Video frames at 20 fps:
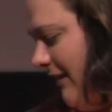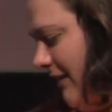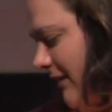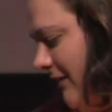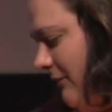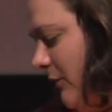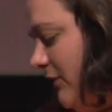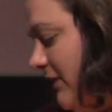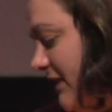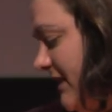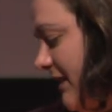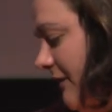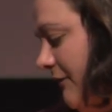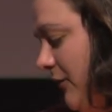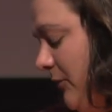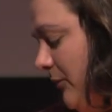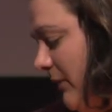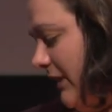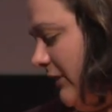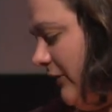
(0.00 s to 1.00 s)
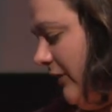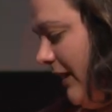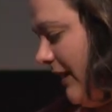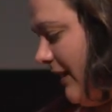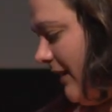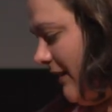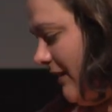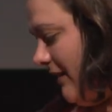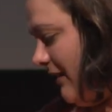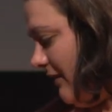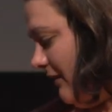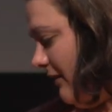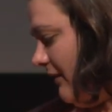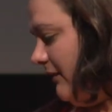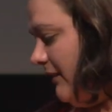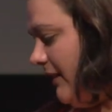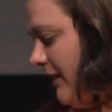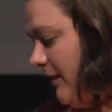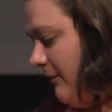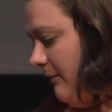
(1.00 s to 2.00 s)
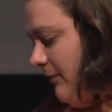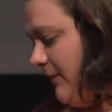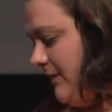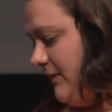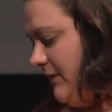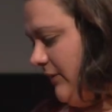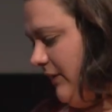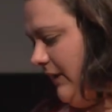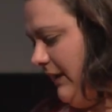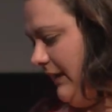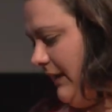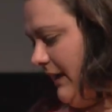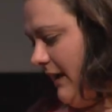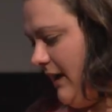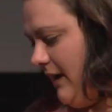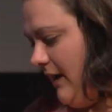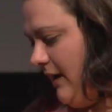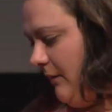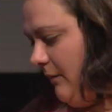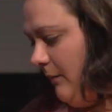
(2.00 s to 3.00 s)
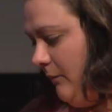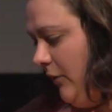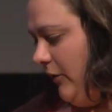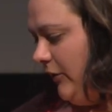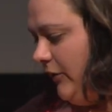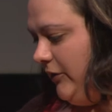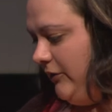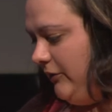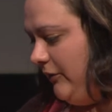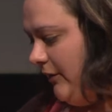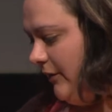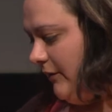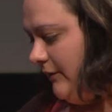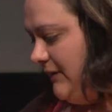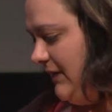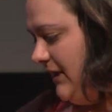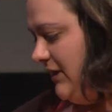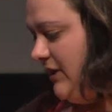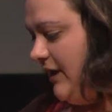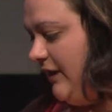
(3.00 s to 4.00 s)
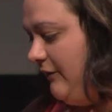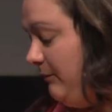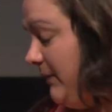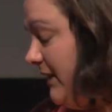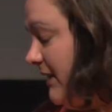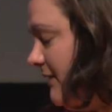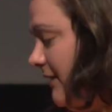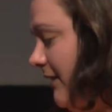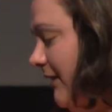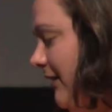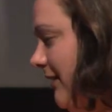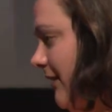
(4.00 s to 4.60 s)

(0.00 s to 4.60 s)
the stuff that we look at in our lab is looking at a molecule called TGF-beta.